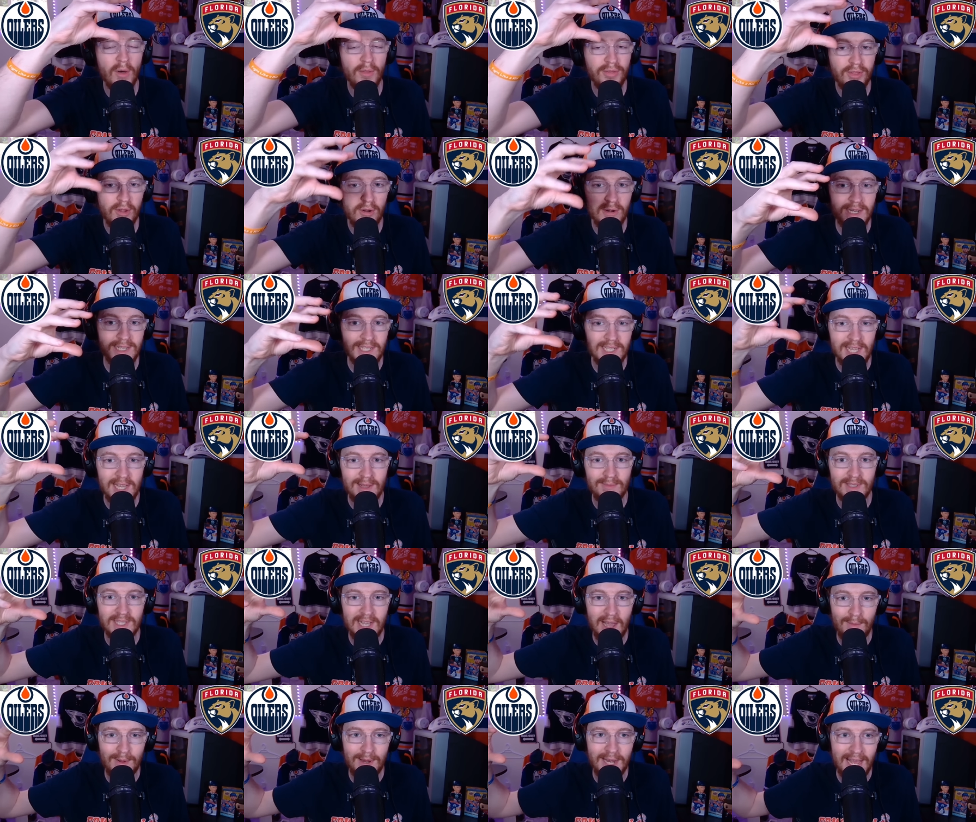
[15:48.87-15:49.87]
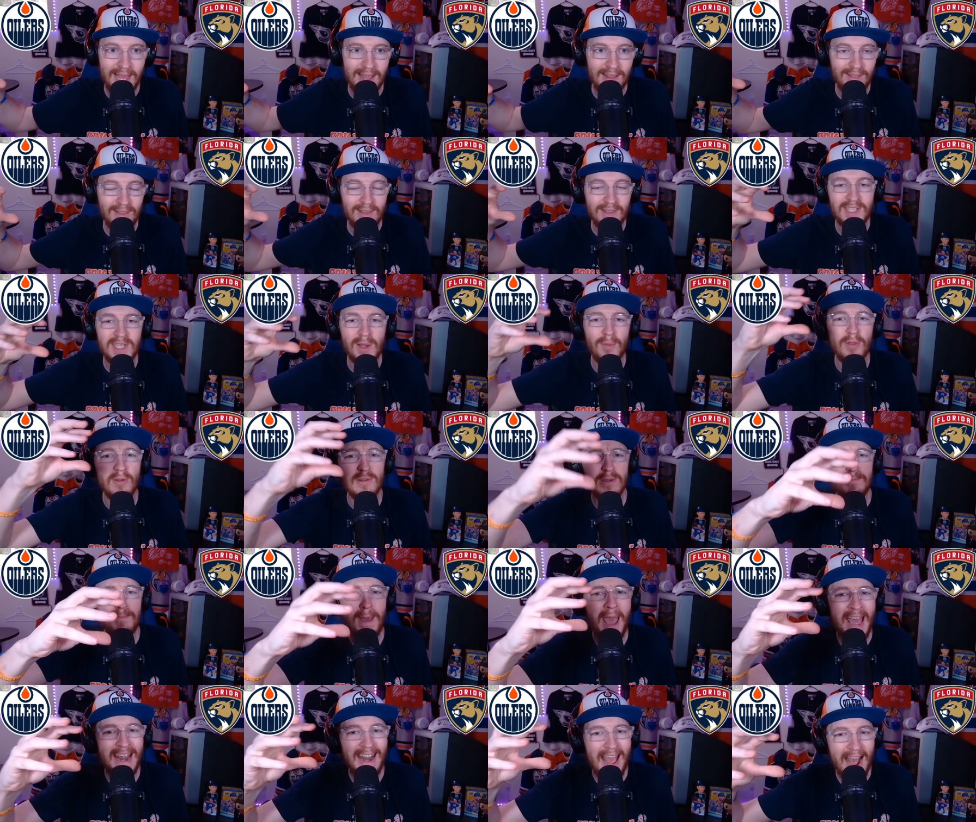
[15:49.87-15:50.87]
30 teams coming in, some of those
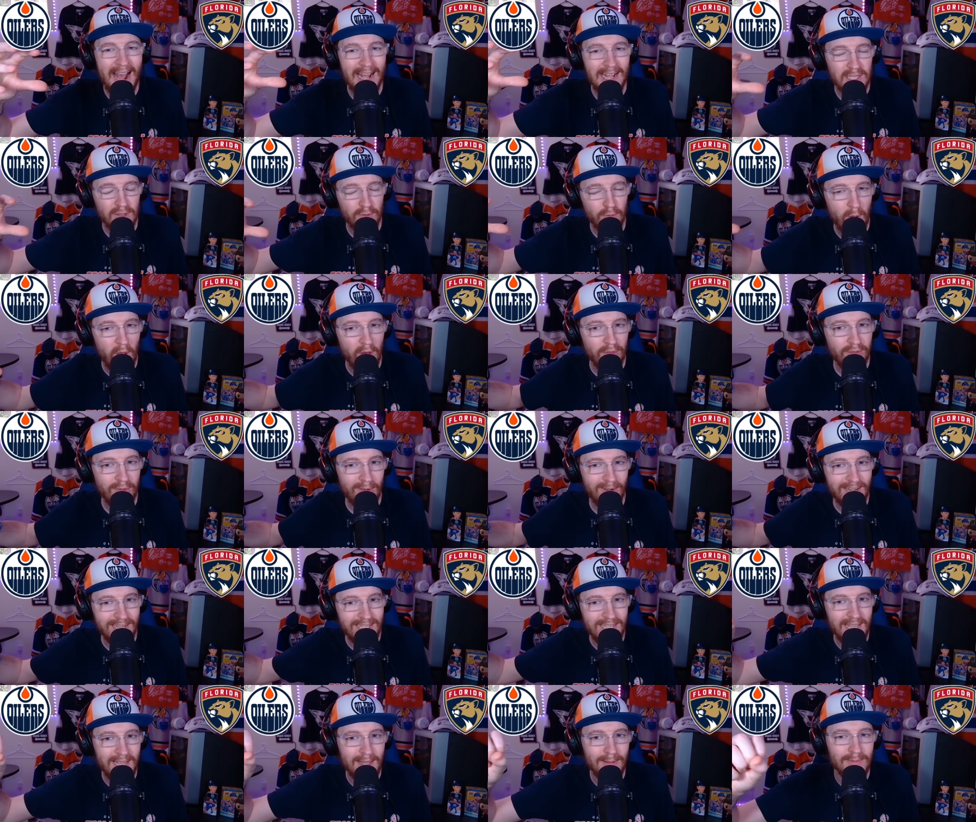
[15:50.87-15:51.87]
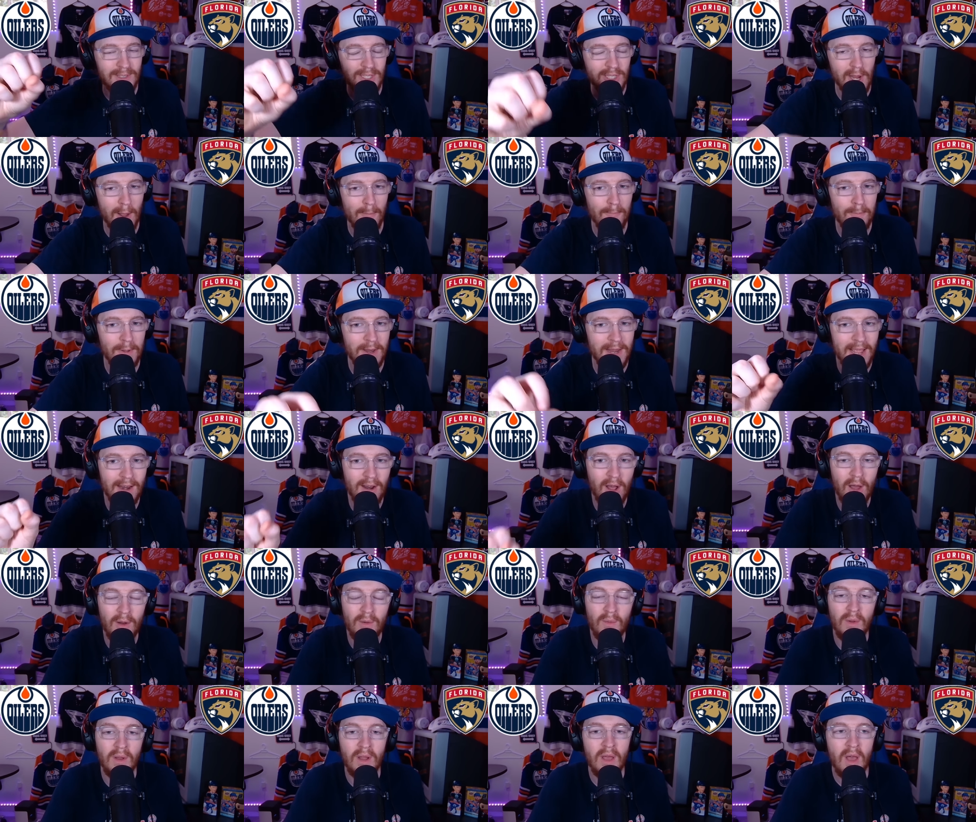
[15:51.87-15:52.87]
bad hats from all 30 teams jumping in
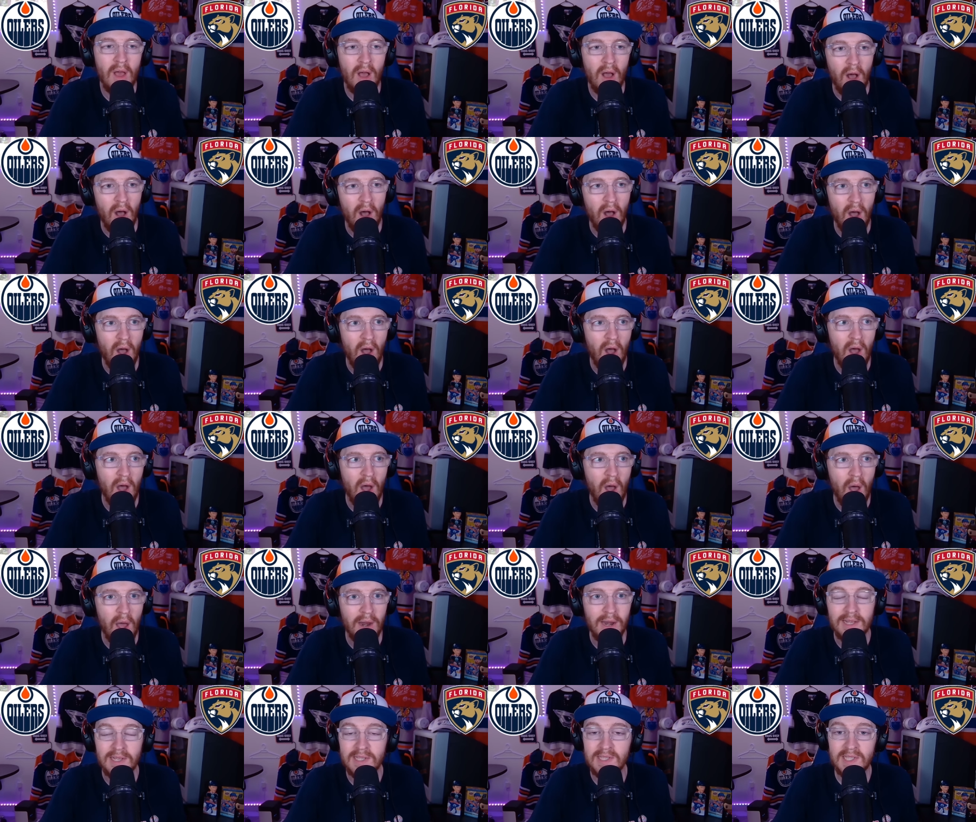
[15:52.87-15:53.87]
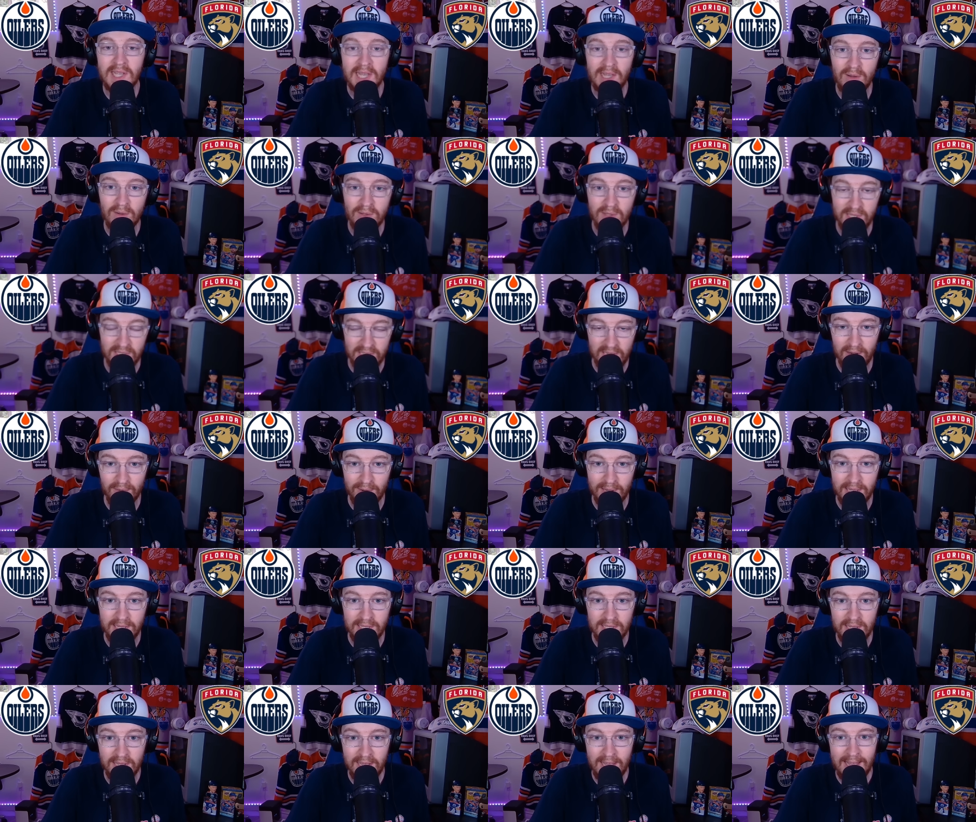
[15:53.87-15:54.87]
on a single
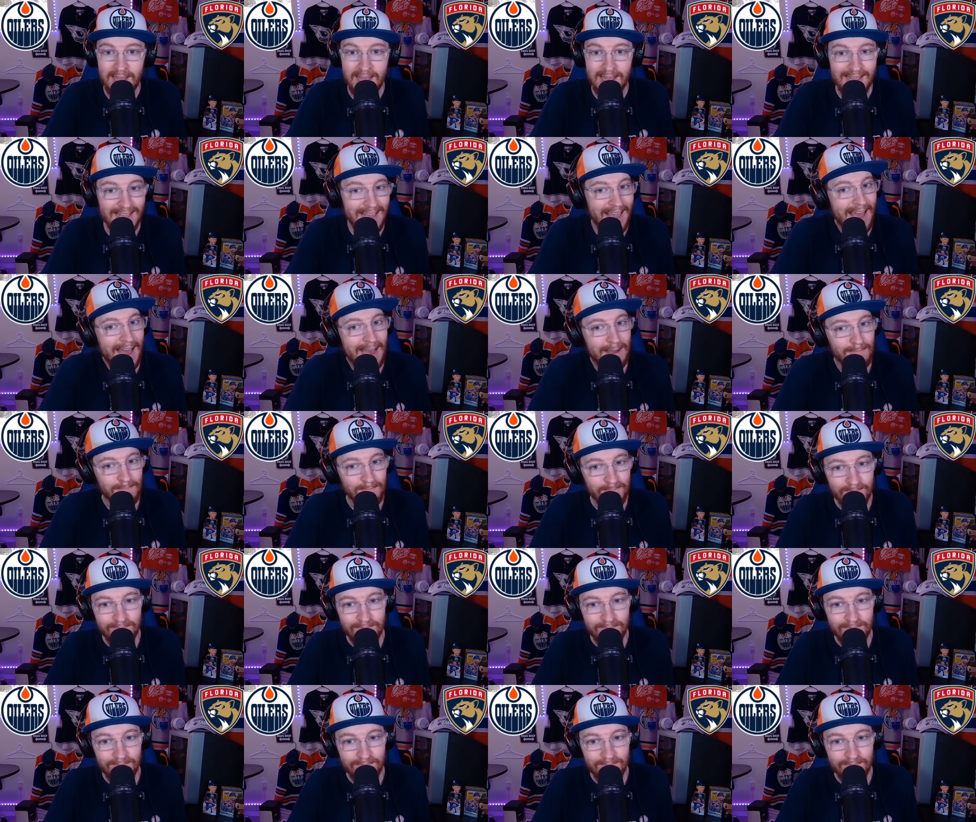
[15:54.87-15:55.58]
series, yeah,